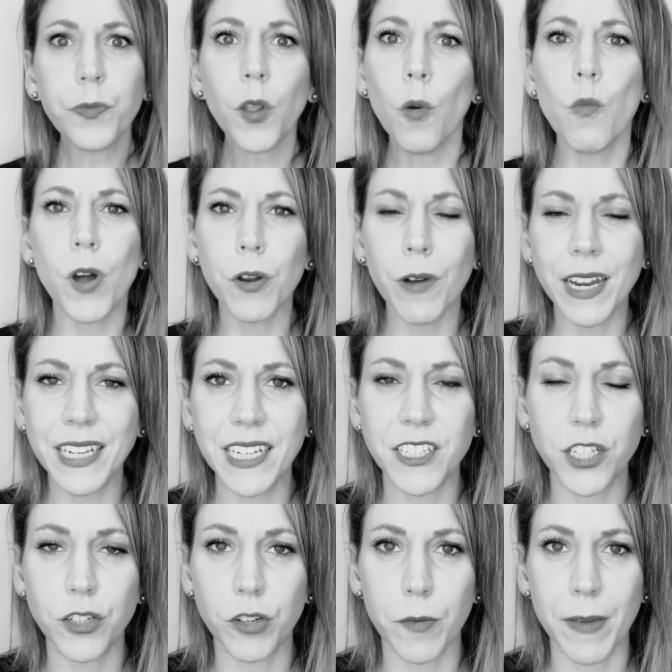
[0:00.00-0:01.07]
what do I need
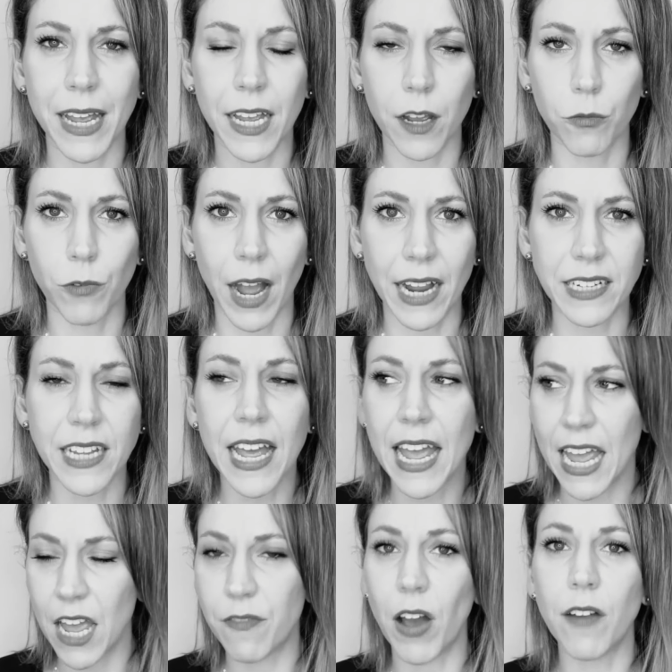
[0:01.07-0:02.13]
to do to make it right?
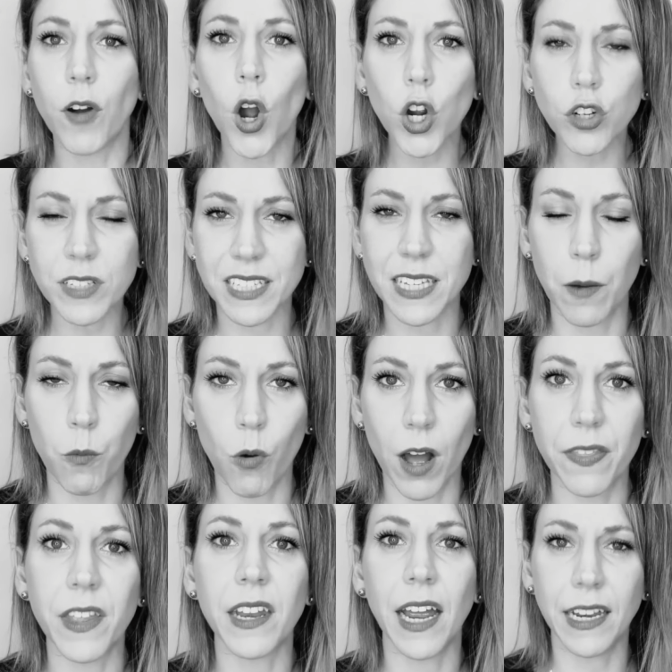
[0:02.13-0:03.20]
If I've hurt
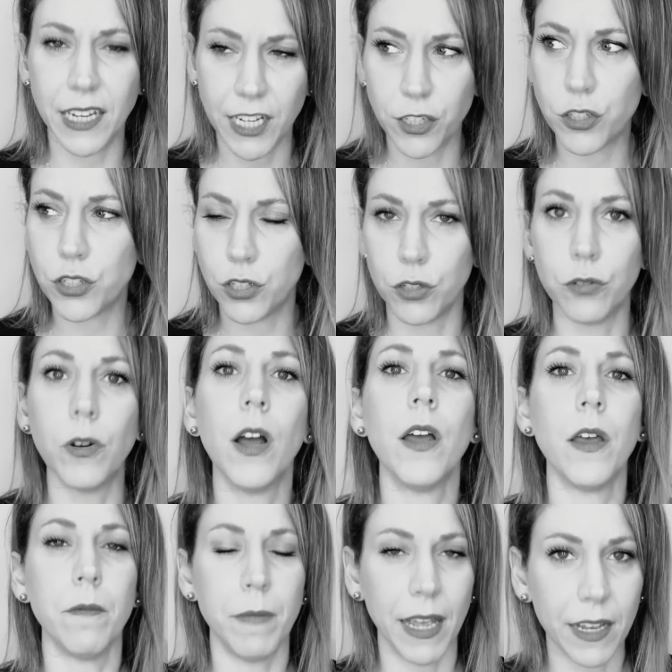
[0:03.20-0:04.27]
someone, then I need to
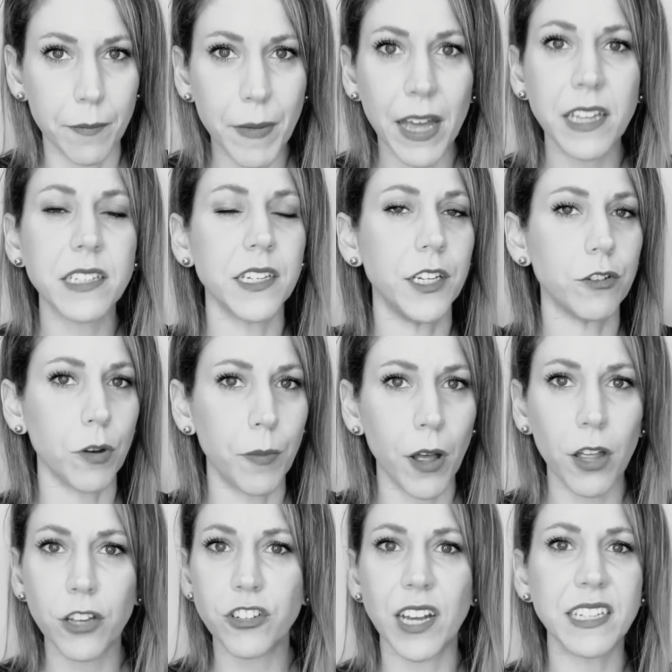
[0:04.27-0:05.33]
make amends. I need to
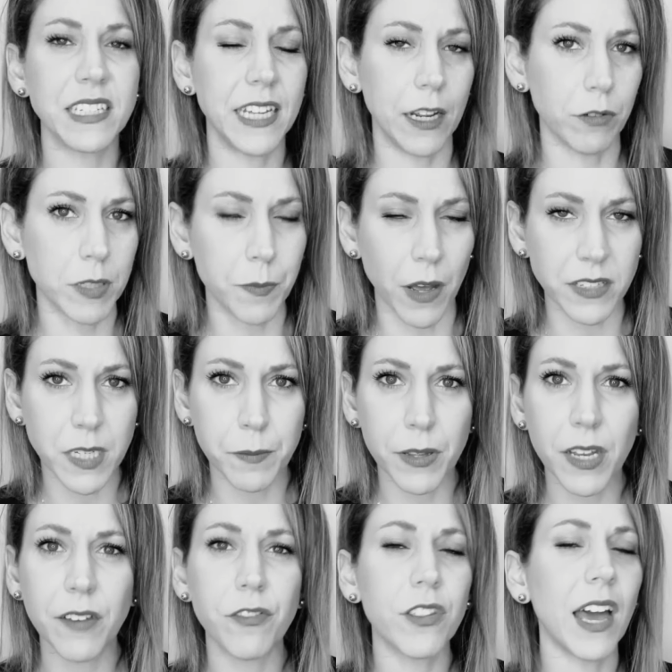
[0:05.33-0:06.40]
apologize, take
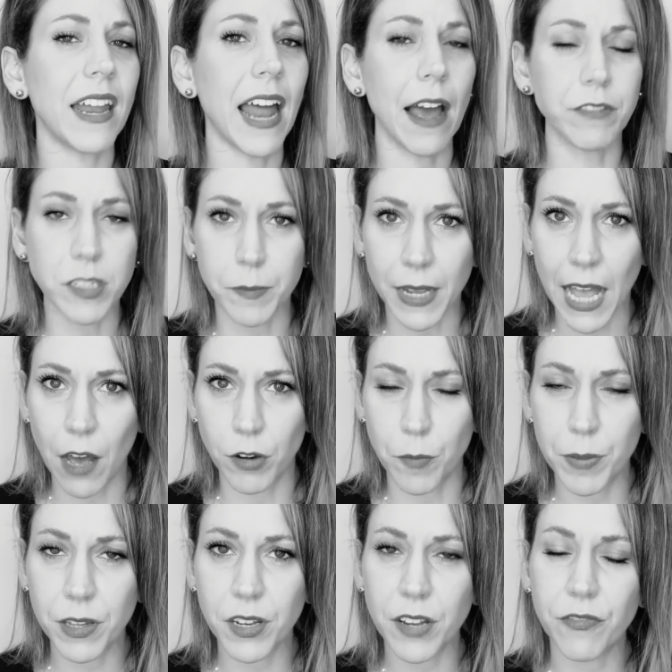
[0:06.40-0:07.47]
responsibility for that, have some
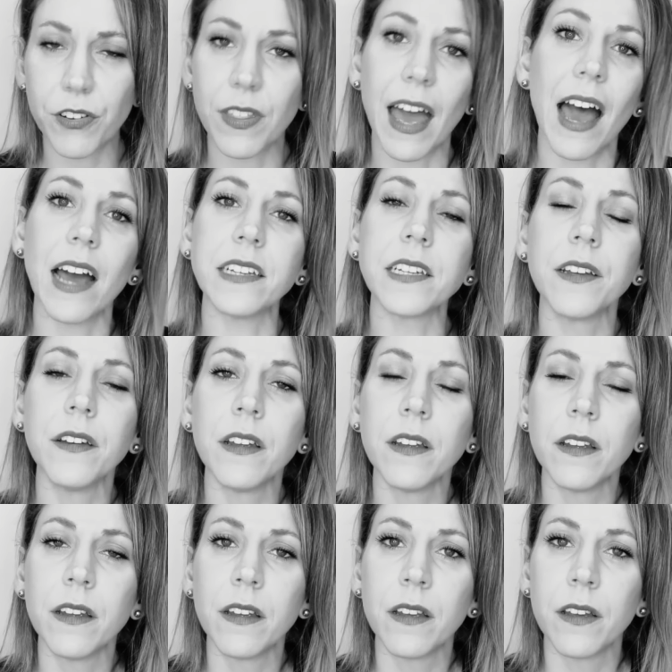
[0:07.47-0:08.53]
accountability for that
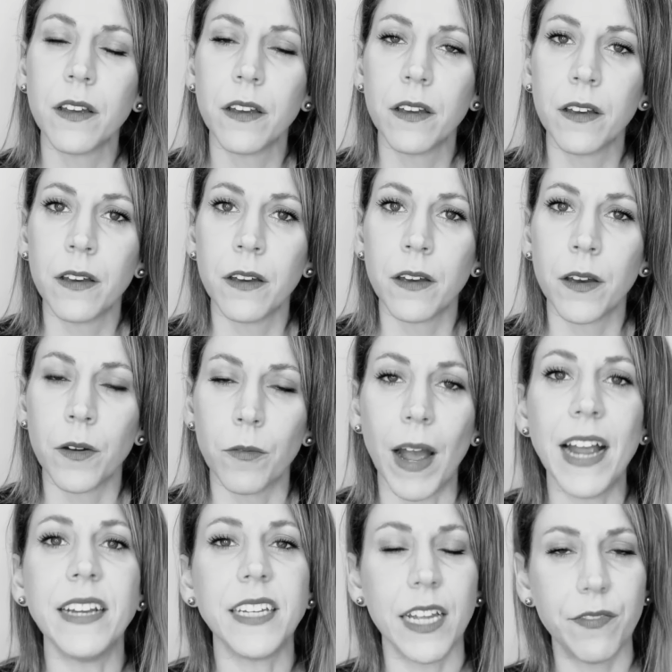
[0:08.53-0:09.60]

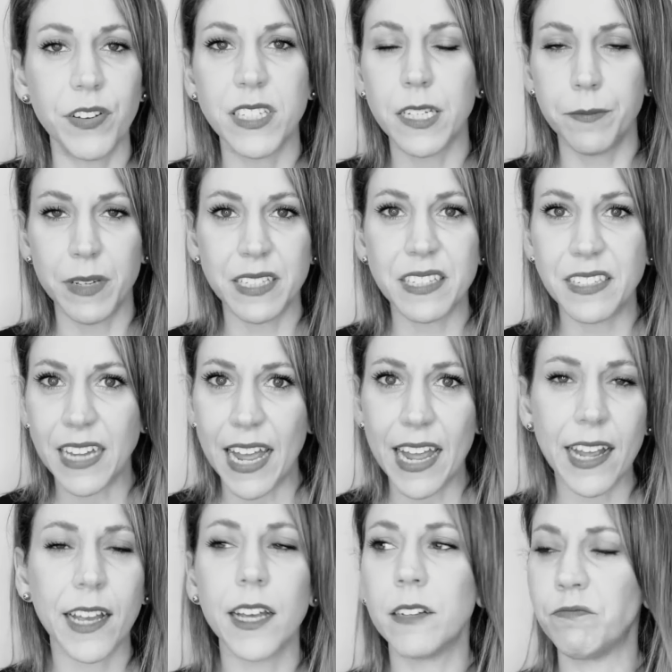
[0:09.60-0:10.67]
right? If it's a
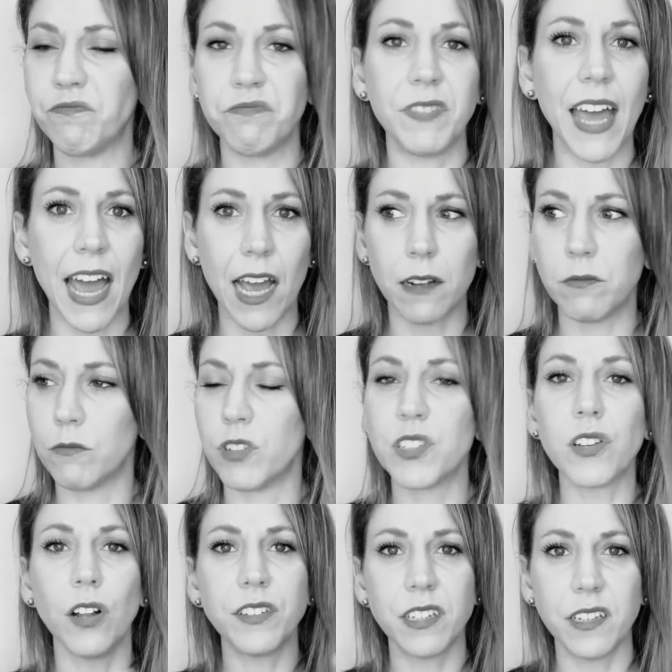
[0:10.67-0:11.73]
mistake that
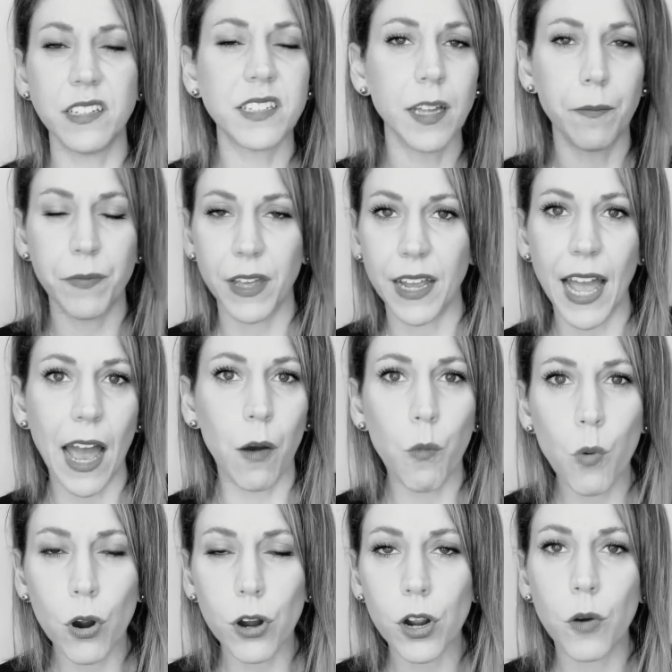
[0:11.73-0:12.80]
resulted in something at
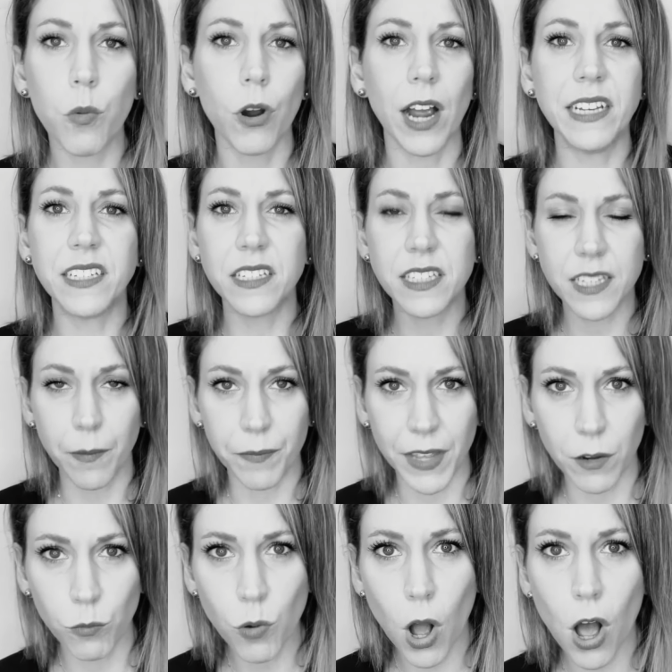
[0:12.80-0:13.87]
work where I did
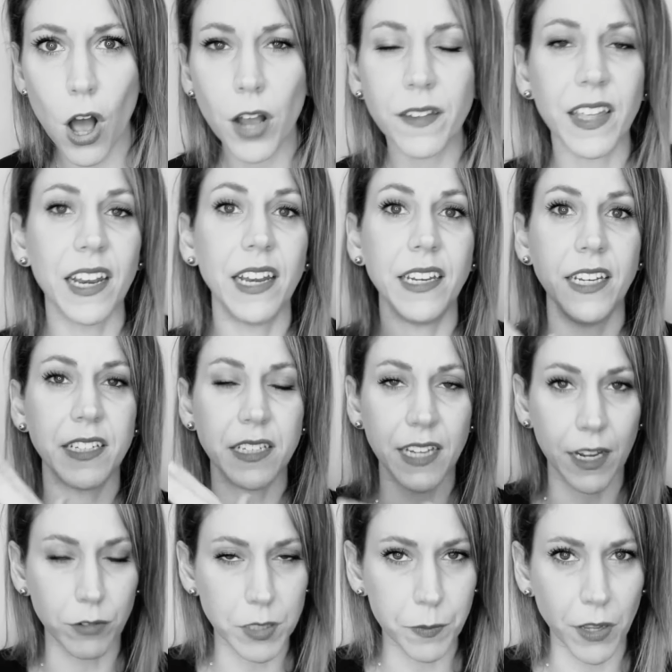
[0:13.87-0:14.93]
something wrong, then I need to
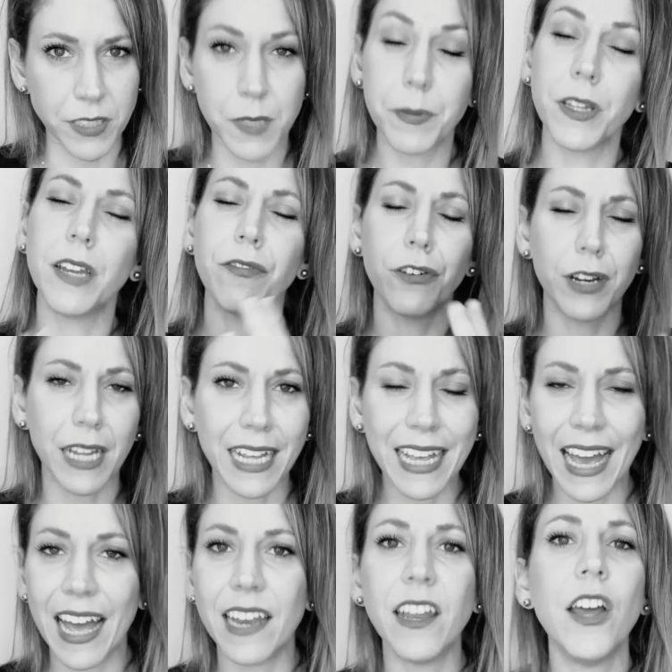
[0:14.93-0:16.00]
take responsibility for it.
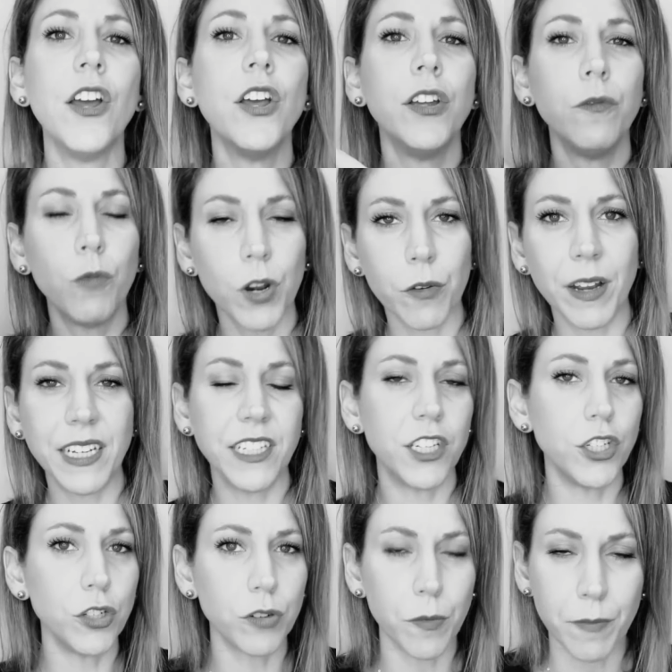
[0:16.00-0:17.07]
Again, what do I need to
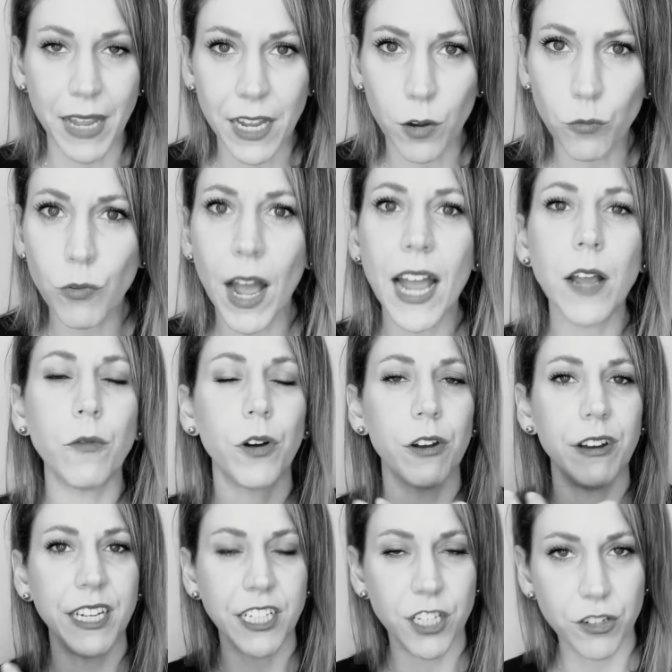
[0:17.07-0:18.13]
do to make it right? What do
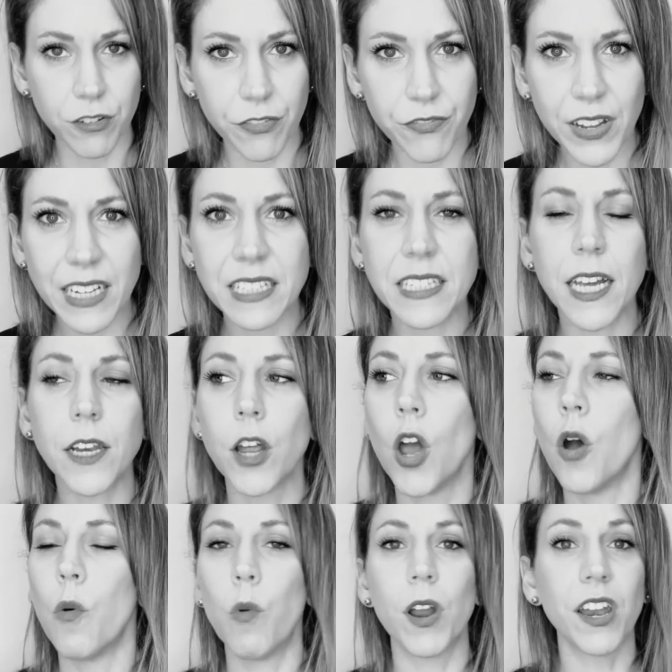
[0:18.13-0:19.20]
I need to do to fix it?
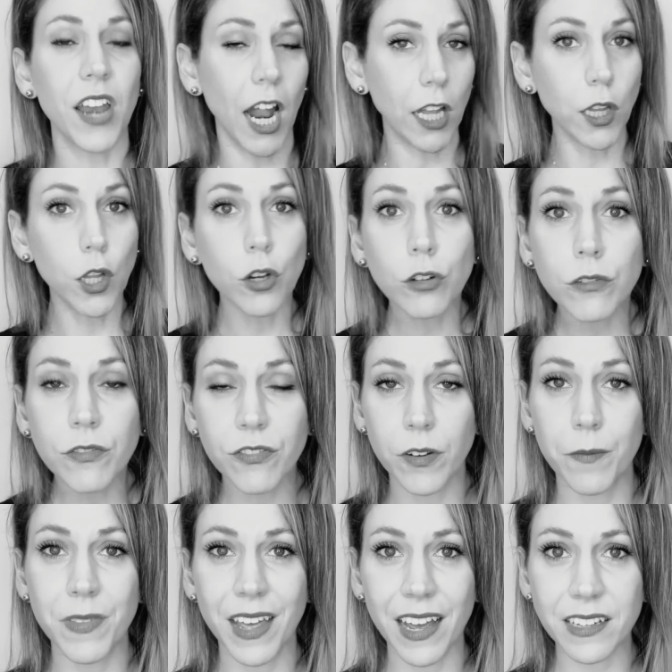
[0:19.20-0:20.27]
What did I learn
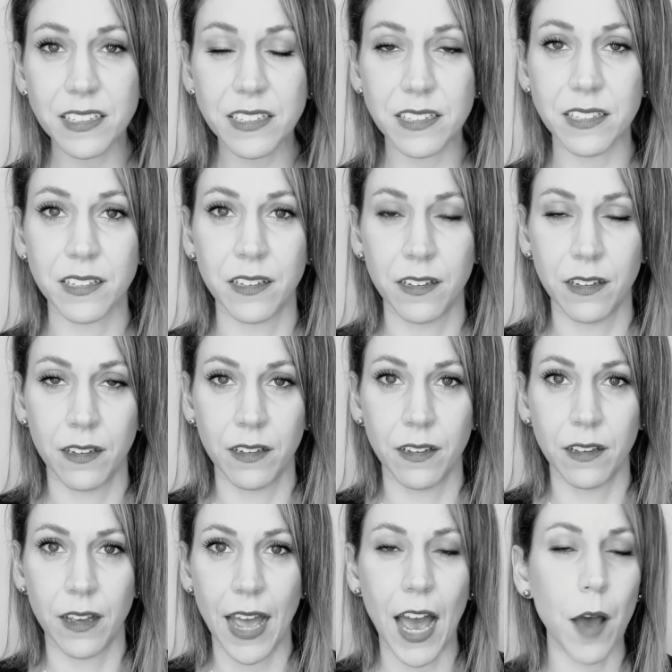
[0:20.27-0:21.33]
from this?
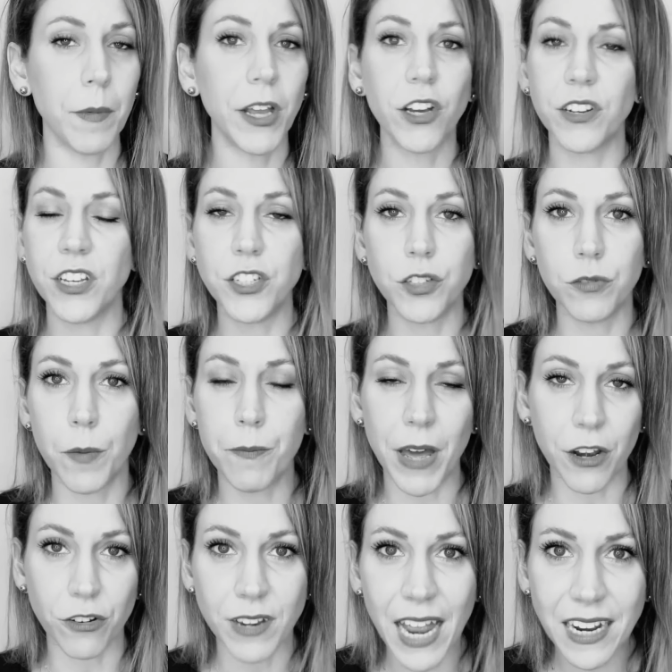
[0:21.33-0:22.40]
How am I going to do it
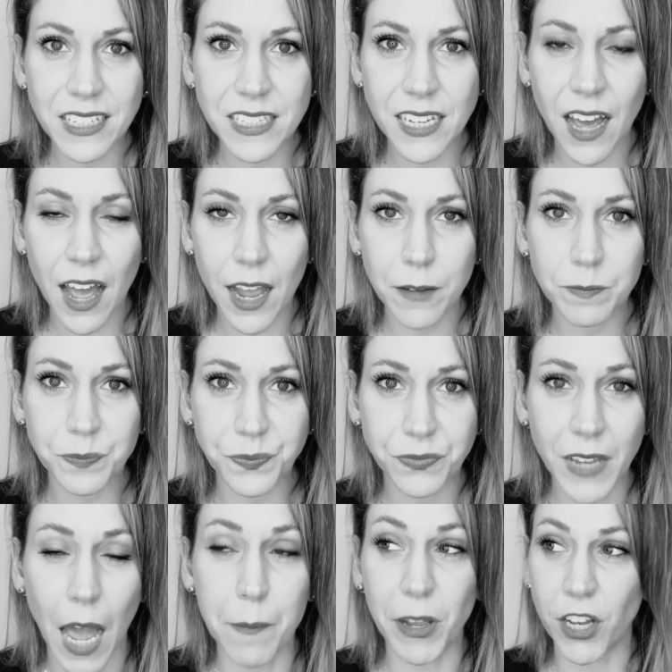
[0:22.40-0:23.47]
better next time?
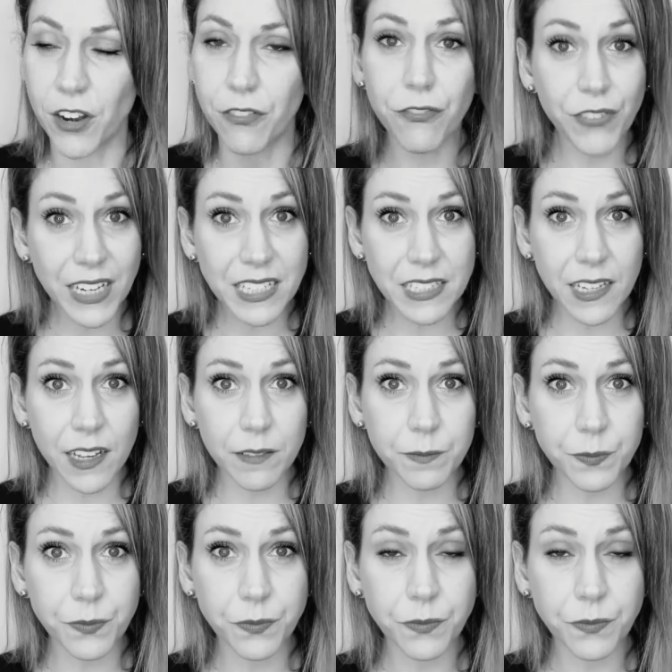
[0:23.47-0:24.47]
How am I going to fix it?